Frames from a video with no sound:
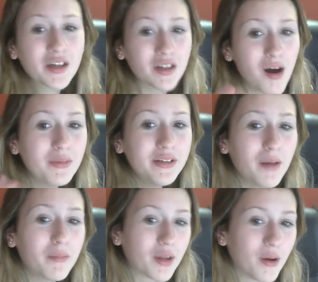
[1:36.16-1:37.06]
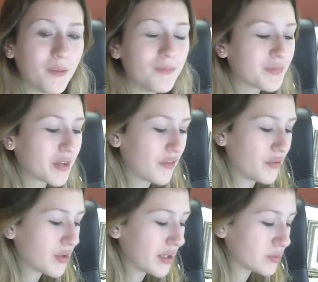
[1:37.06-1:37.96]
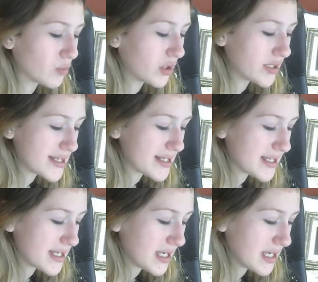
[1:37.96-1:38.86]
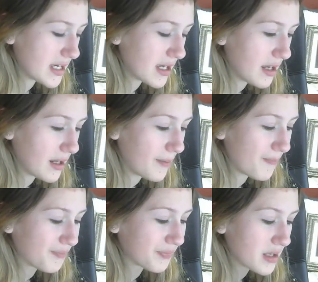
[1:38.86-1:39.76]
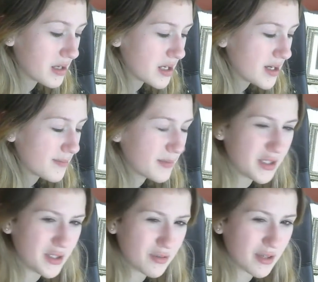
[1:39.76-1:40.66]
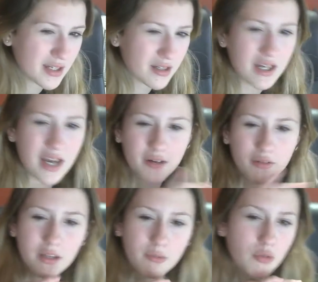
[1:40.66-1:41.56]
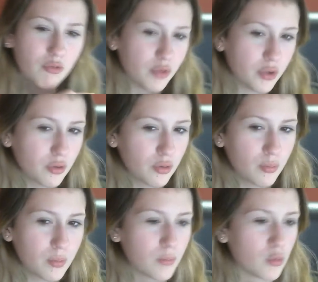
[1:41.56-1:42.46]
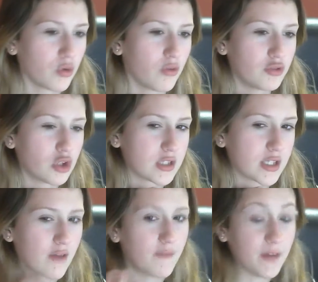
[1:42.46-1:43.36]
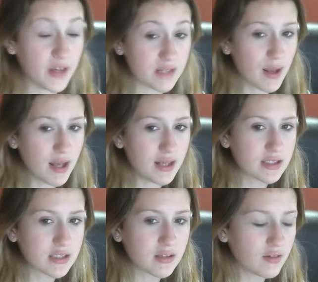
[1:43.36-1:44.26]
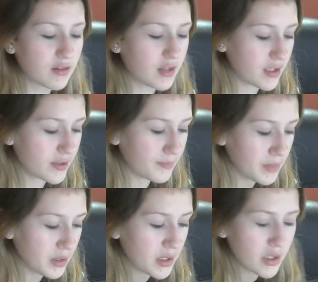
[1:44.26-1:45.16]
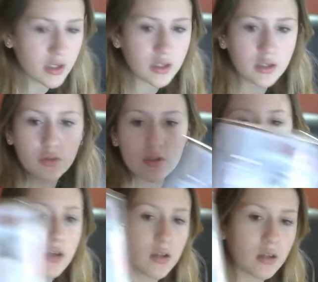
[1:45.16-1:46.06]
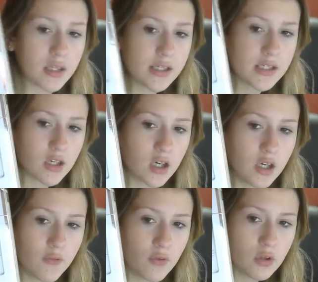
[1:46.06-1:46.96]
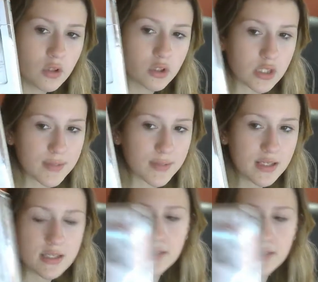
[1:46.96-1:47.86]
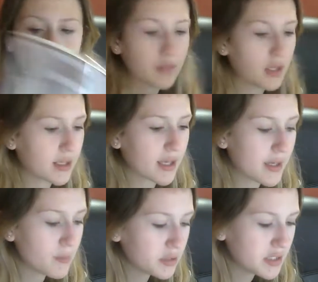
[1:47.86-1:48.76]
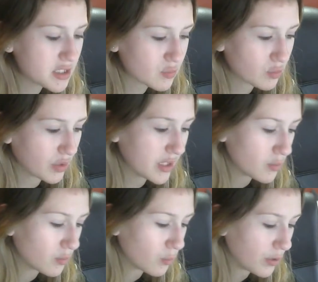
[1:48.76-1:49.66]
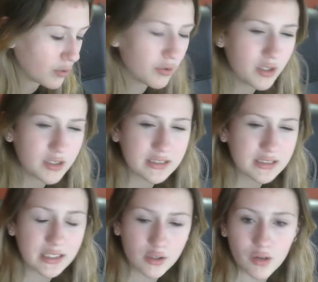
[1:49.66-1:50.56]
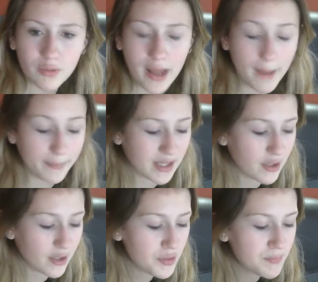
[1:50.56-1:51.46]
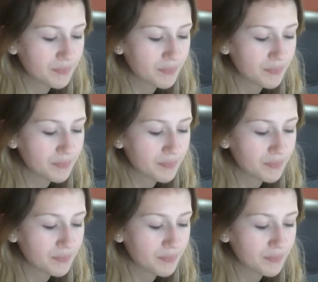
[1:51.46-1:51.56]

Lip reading: Comment down below if you guys want to see me do like a kind of like review, but more of just like a face mask thing using this. I got it for Christmas, and it came with this really weird silicone applicator